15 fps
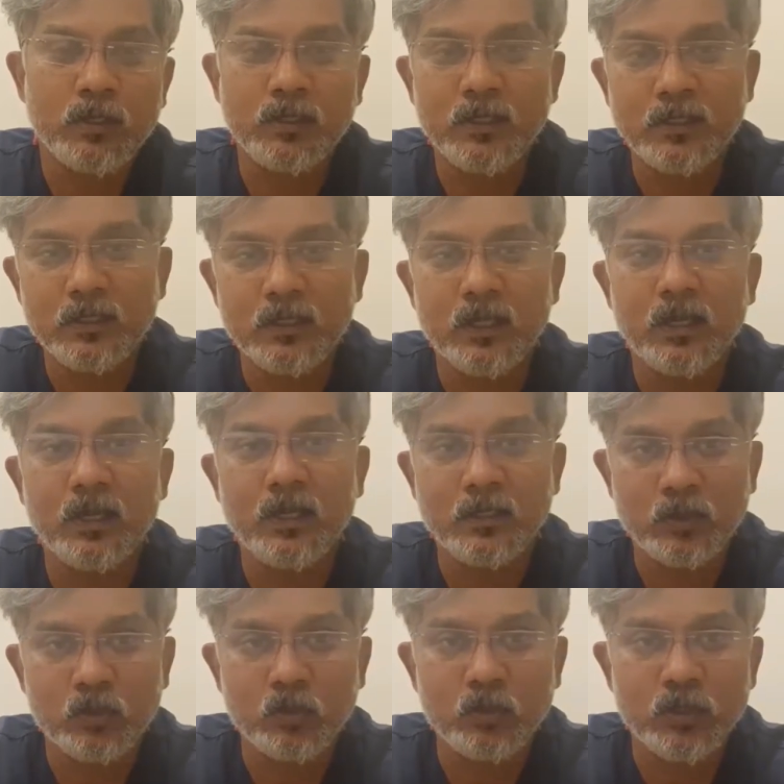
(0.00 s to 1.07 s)
a disc
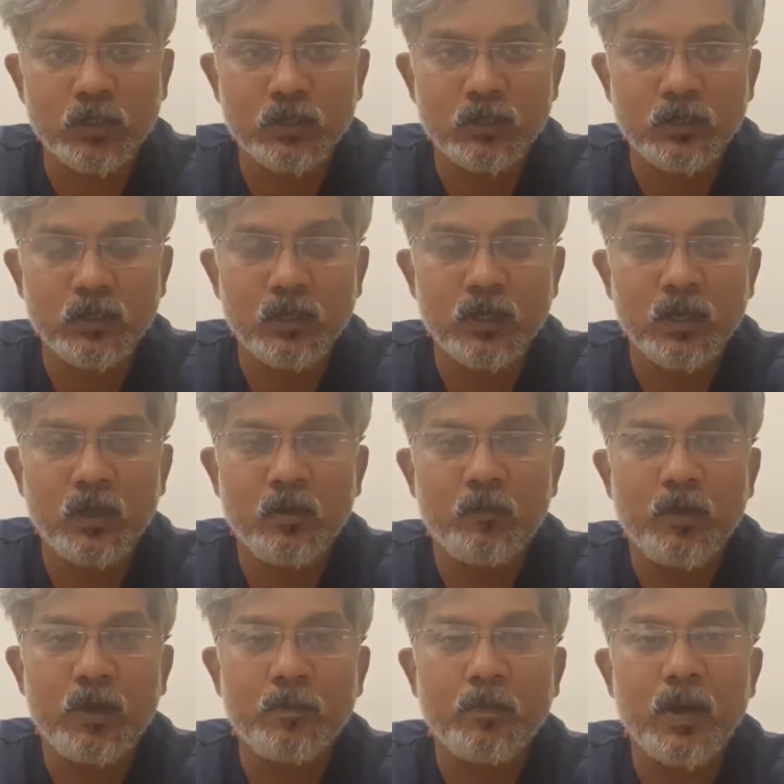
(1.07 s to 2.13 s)
extrusion.
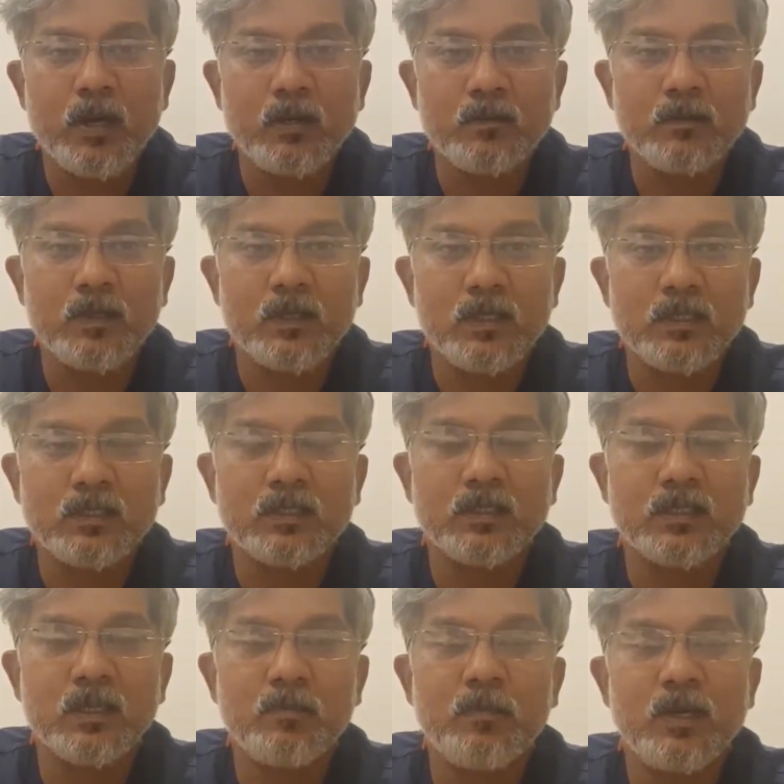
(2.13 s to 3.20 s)
When part of the disc
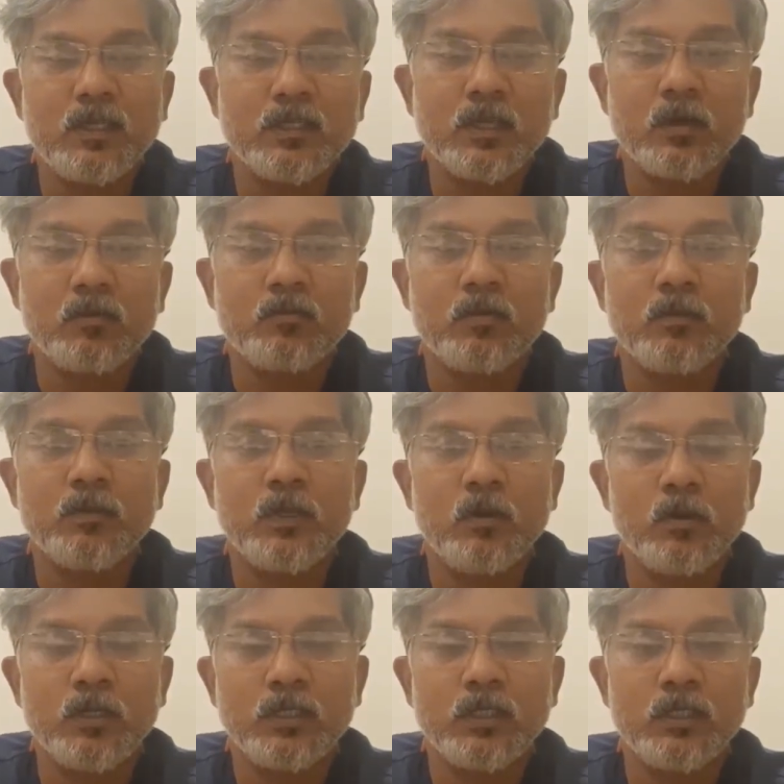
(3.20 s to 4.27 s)
separates out from the
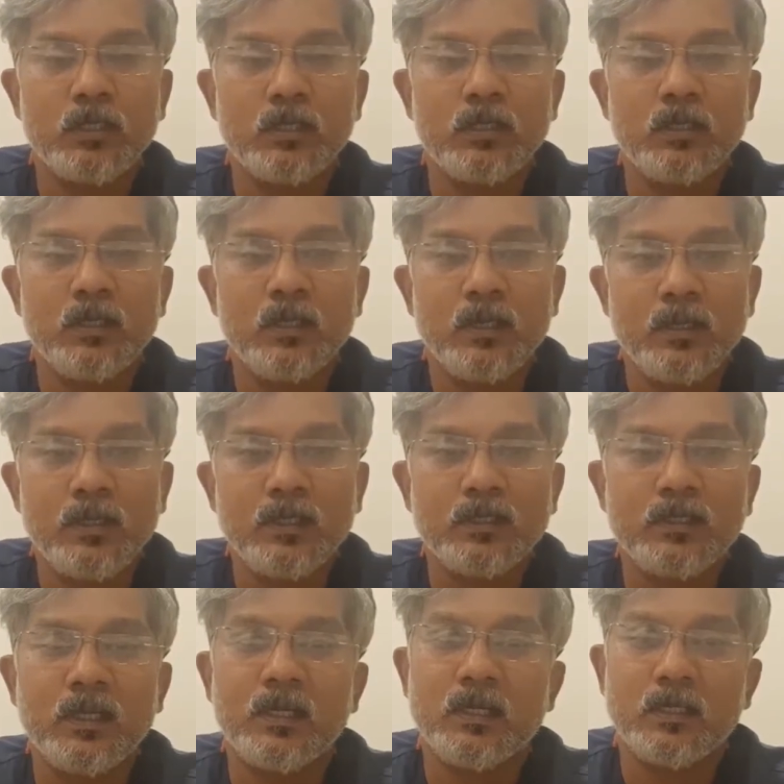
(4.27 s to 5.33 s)
original
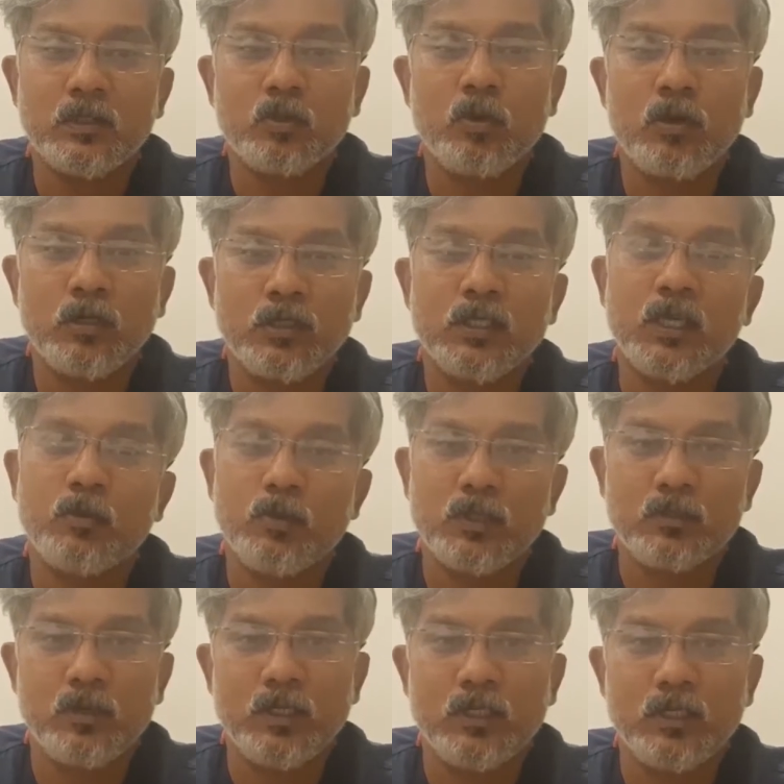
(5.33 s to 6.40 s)
disc, then it is called a
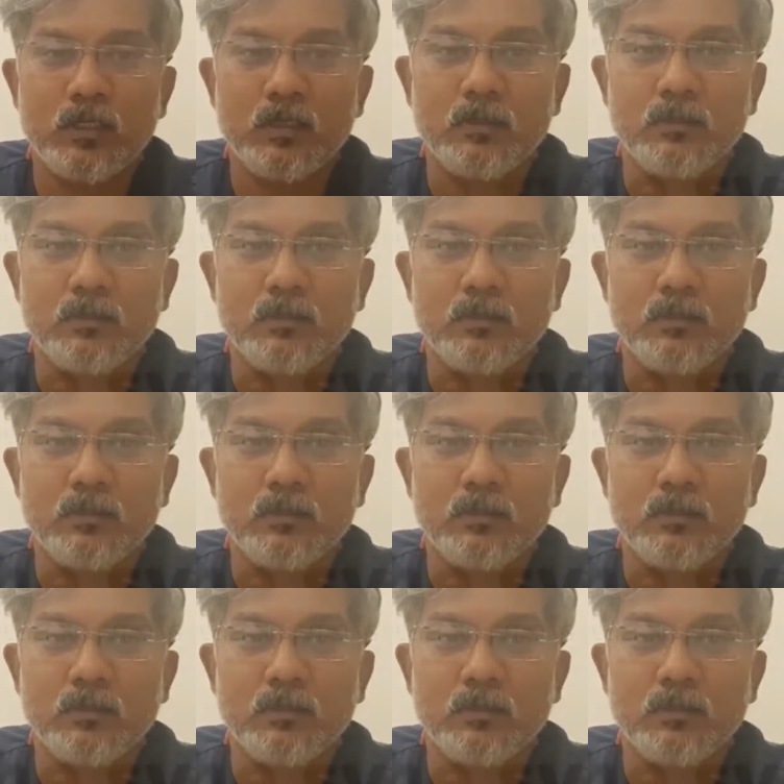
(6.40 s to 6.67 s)
sequestration.